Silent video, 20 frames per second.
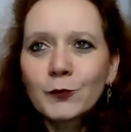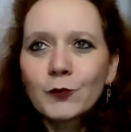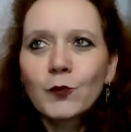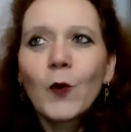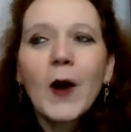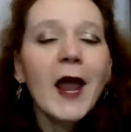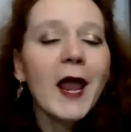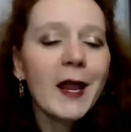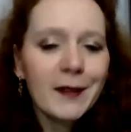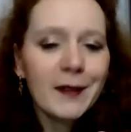
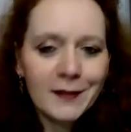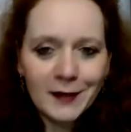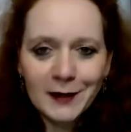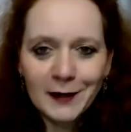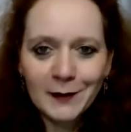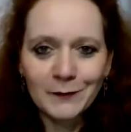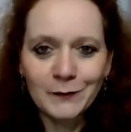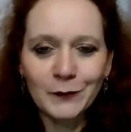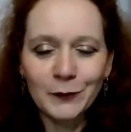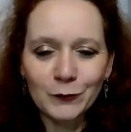way
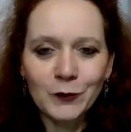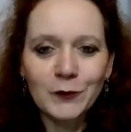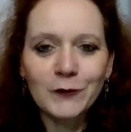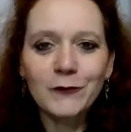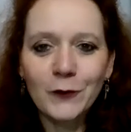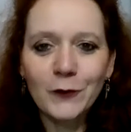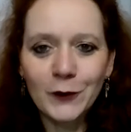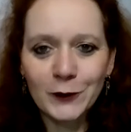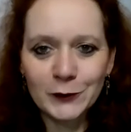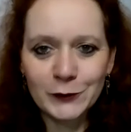that I'm
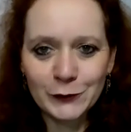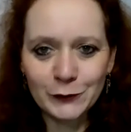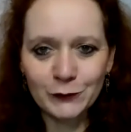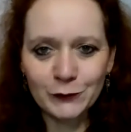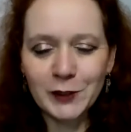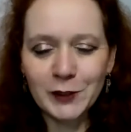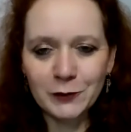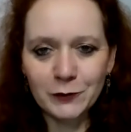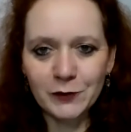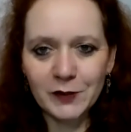referring
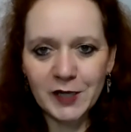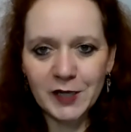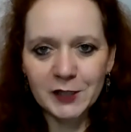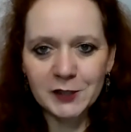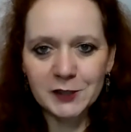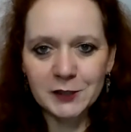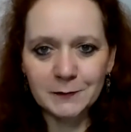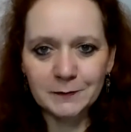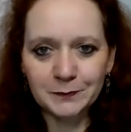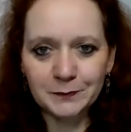to
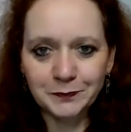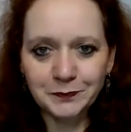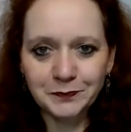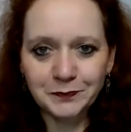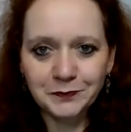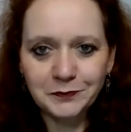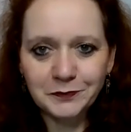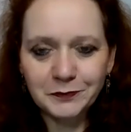recreation.